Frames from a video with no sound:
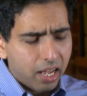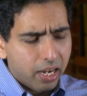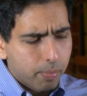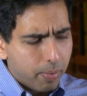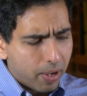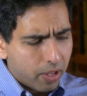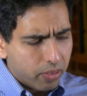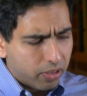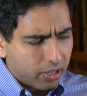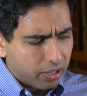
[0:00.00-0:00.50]
lot
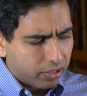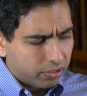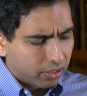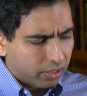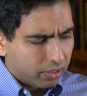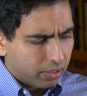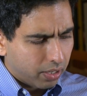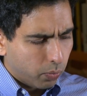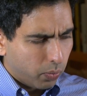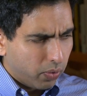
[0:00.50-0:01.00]
about this,
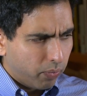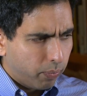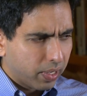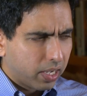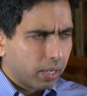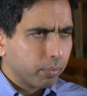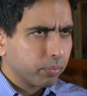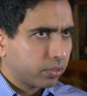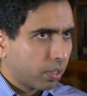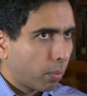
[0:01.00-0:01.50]
and, and we've
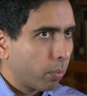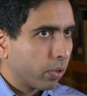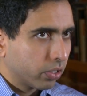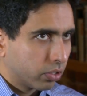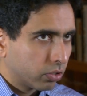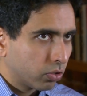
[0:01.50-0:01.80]
become somewhat